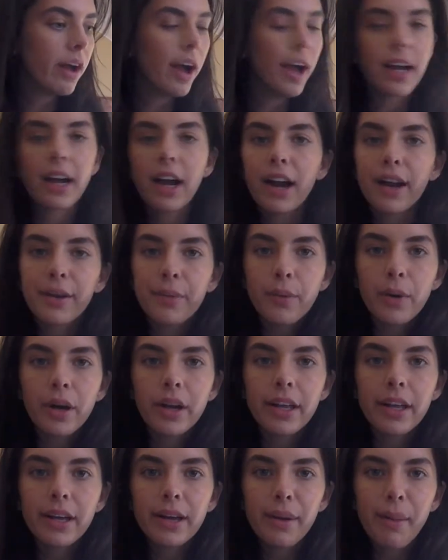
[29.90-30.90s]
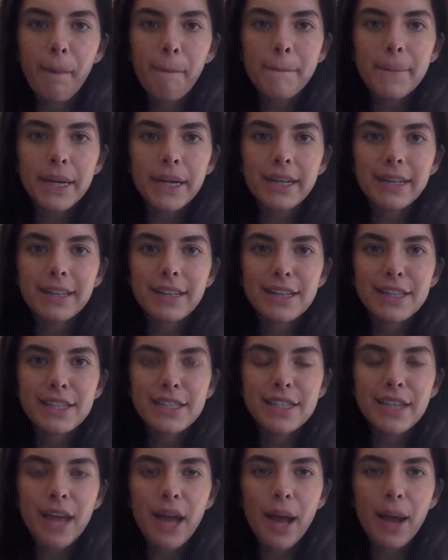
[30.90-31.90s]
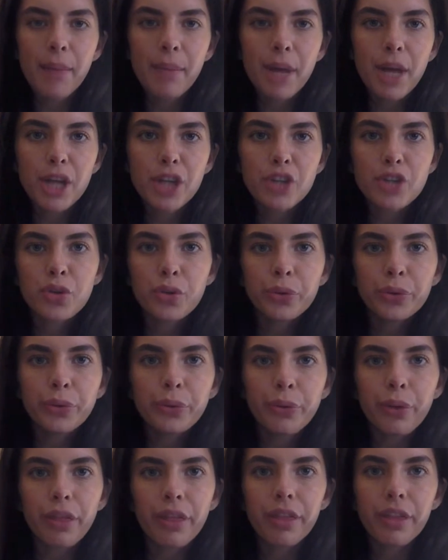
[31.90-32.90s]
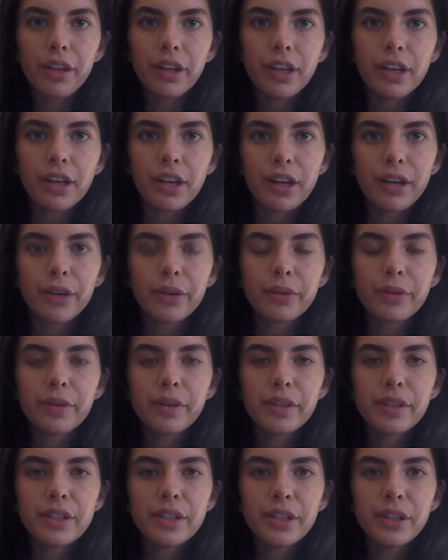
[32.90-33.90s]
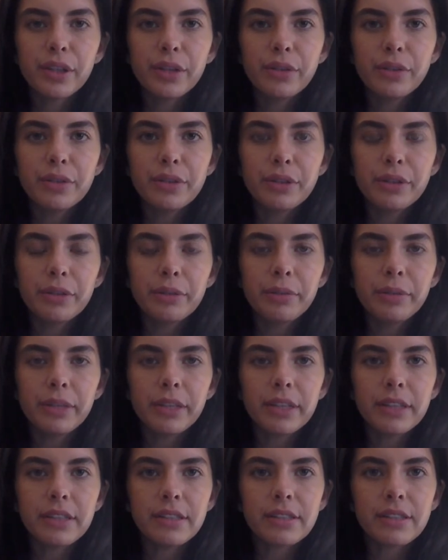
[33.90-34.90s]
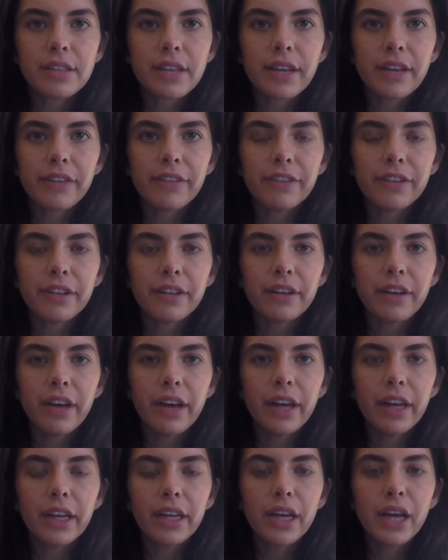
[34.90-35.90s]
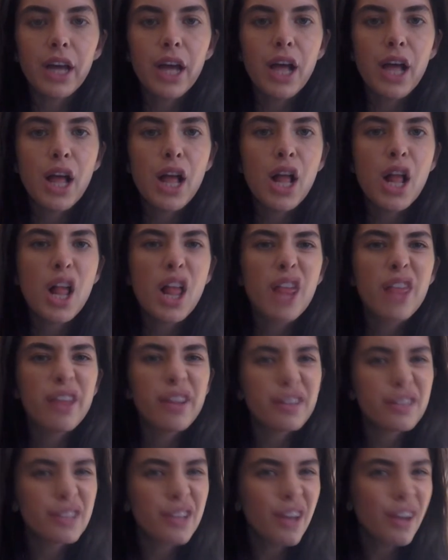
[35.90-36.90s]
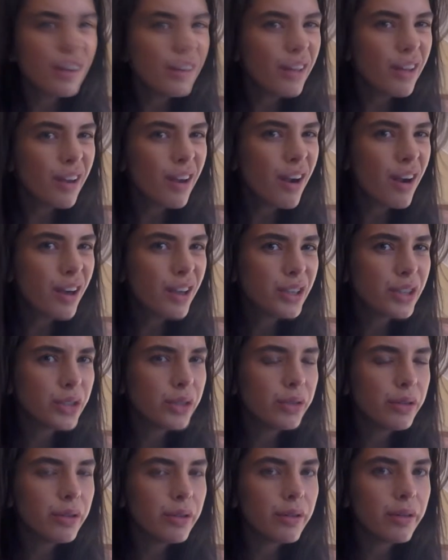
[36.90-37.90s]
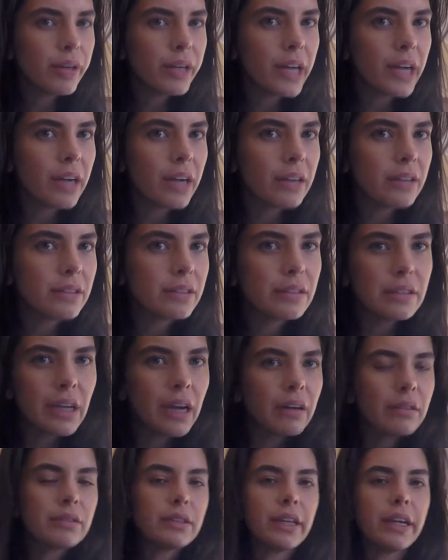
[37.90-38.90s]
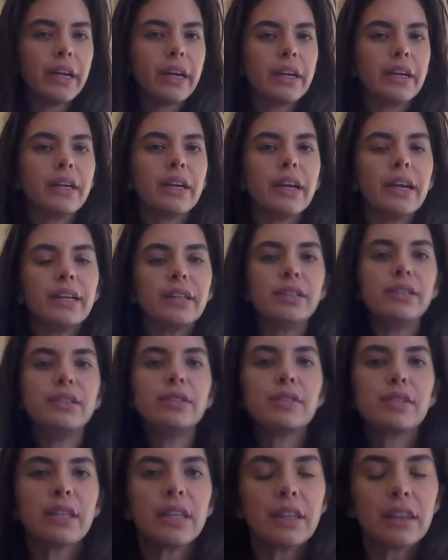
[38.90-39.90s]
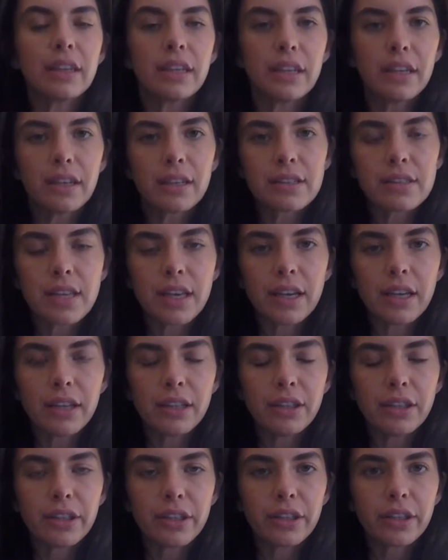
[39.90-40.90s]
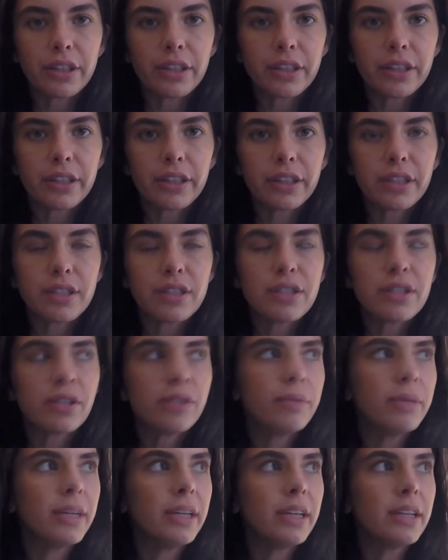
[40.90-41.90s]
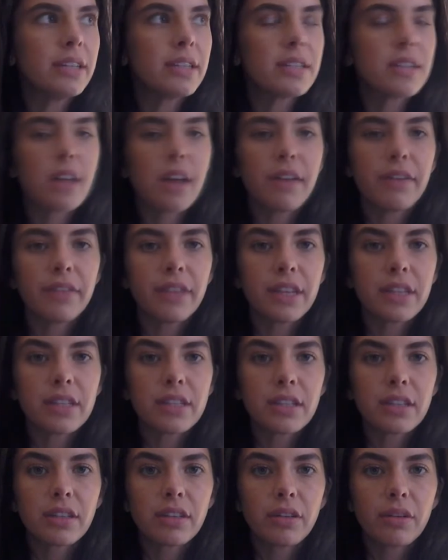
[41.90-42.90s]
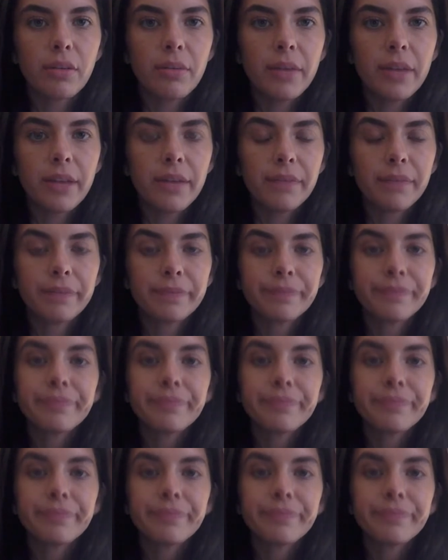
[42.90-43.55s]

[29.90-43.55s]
I kind of want to bring some truth, you know, to YouTube because I feel like there's not a lot of hard truth going on out there and you see things and you're consuming stuff that's a little bit